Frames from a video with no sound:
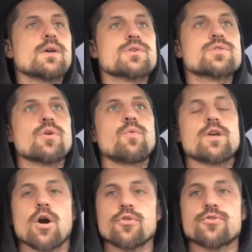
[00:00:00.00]
So we
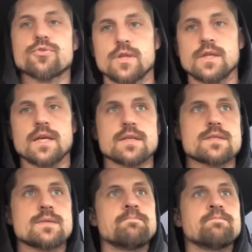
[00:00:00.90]
go through the
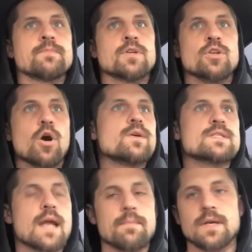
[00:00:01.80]
list. No,
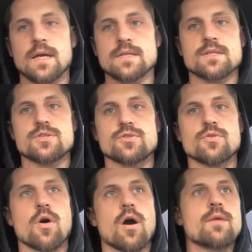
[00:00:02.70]
it's not because it's
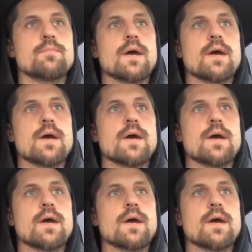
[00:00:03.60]
too hard.